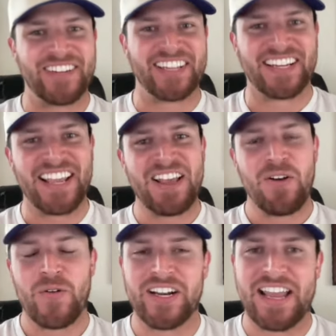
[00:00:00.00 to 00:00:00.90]
We didn't Yeah. We
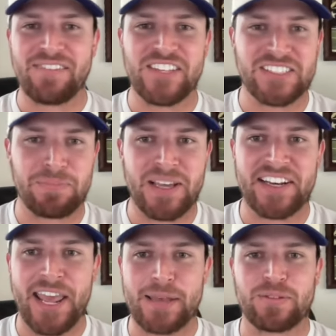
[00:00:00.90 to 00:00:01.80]
didn't have these
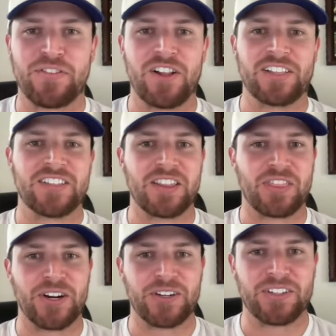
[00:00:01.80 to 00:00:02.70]
big names fall into the
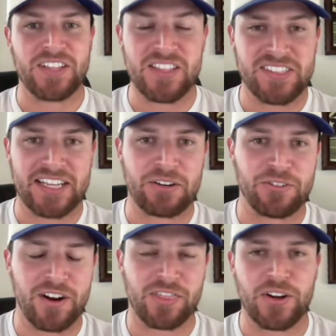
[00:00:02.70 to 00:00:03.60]
third the second
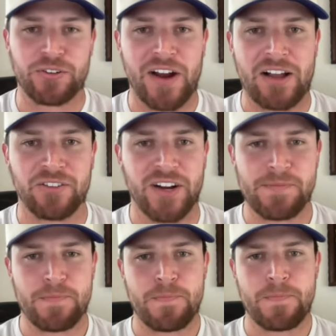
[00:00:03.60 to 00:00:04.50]
or third round, right?